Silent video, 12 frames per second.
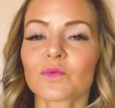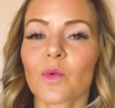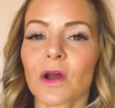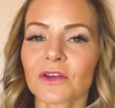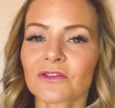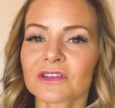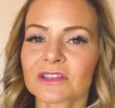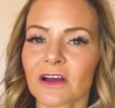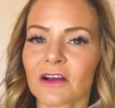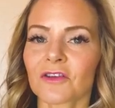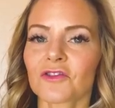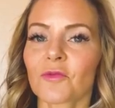when you're
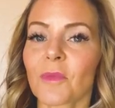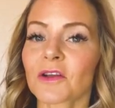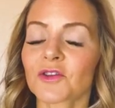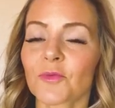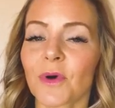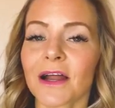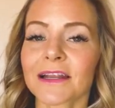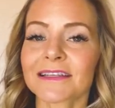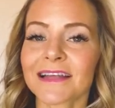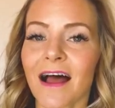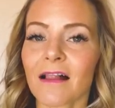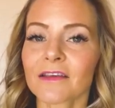stuck in your mental body
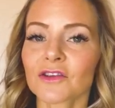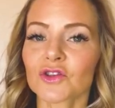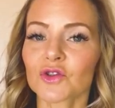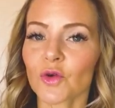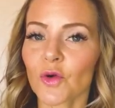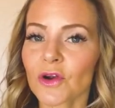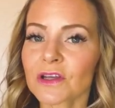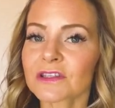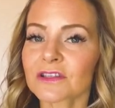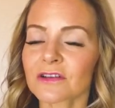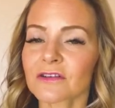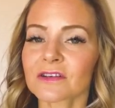telling stories
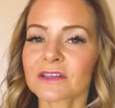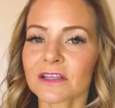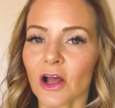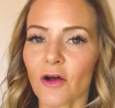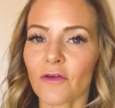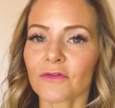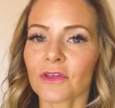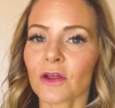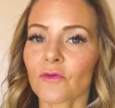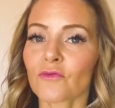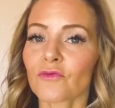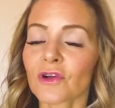to yourself
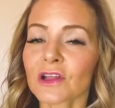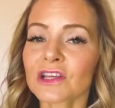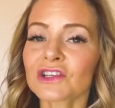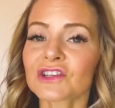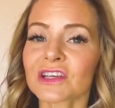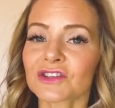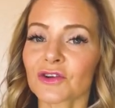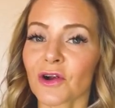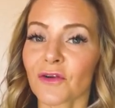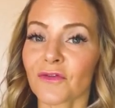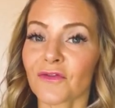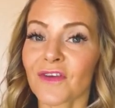that really just
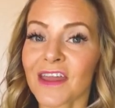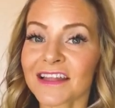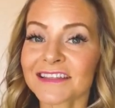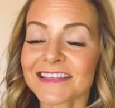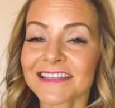are a fancy,